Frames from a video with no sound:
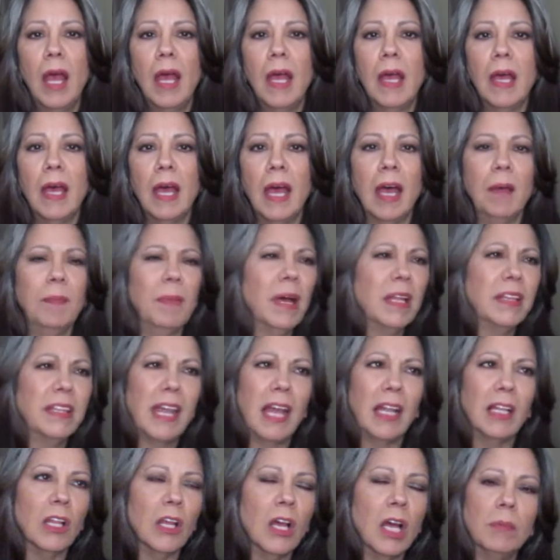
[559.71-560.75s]
I bought
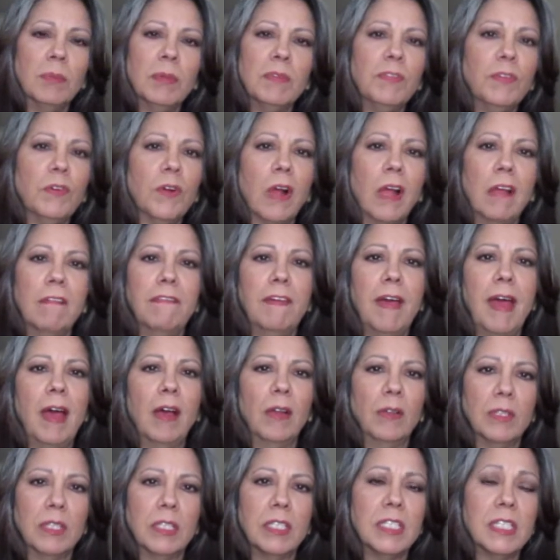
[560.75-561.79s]
that long before I
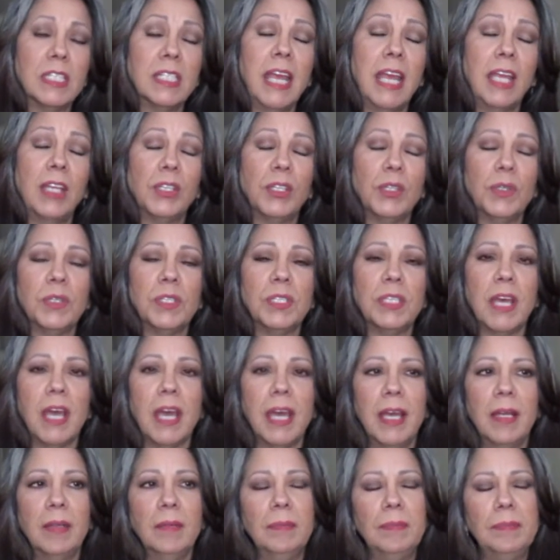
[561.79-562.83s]
found the snake juice
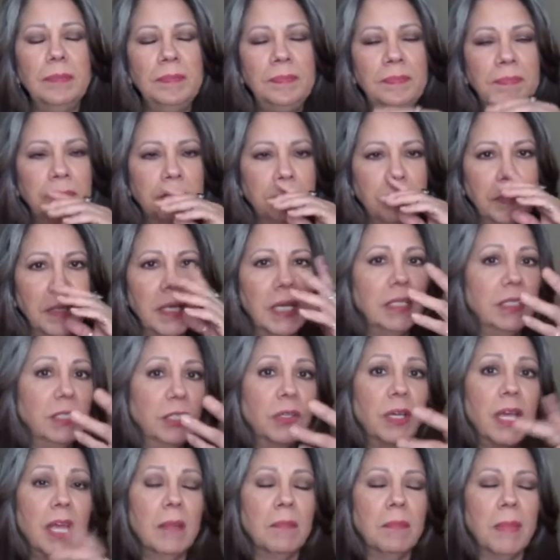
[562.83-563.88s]
diet, but
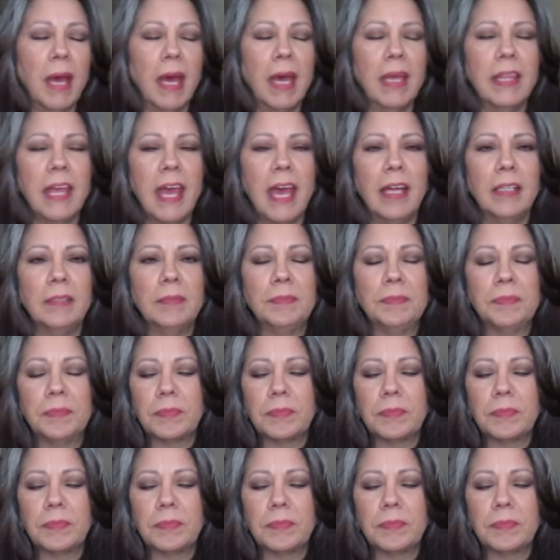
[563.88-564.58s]
you can buy that.